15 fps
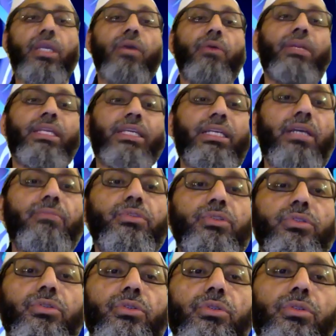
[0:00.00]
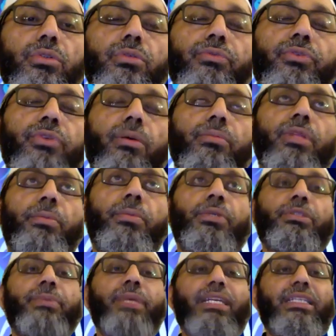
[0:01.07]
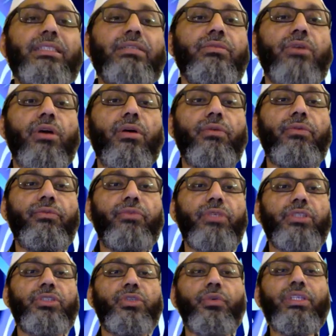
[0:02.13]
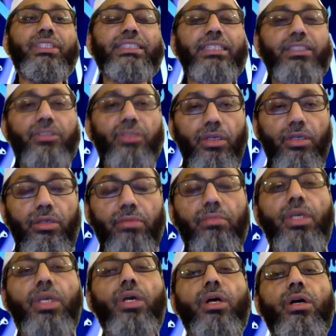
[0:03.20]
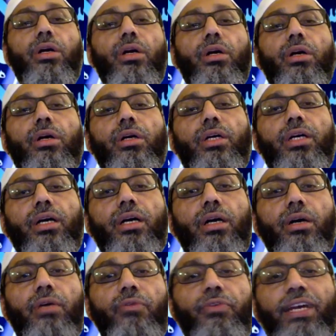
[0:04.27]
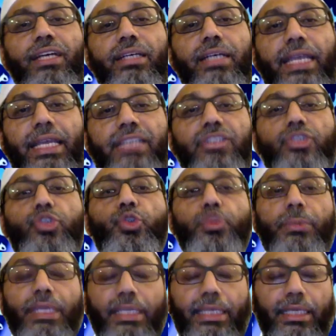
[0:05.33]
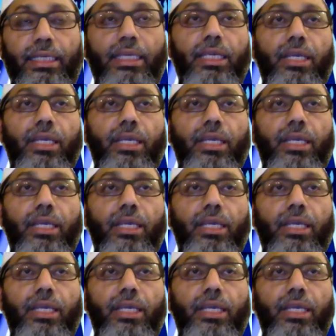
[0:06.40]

When it comes to from the perspective of a juristic term, fiqh has a two meaning.